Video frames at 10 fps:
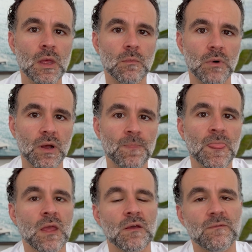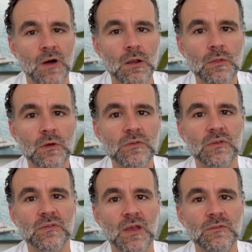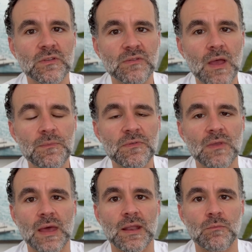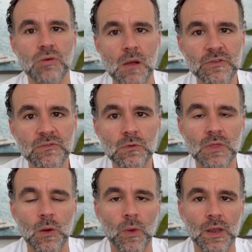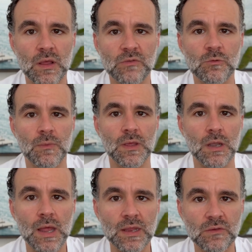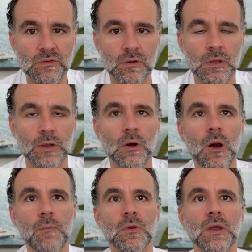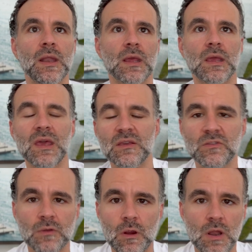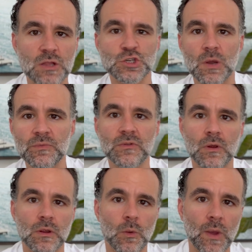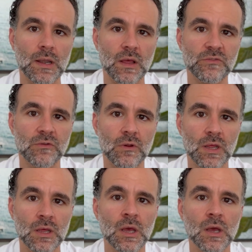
But follow those 7 steps, and I promise you that weight loss will be a lot easier. It'll help you kind of kickstart and jumpstart your weight loss journey.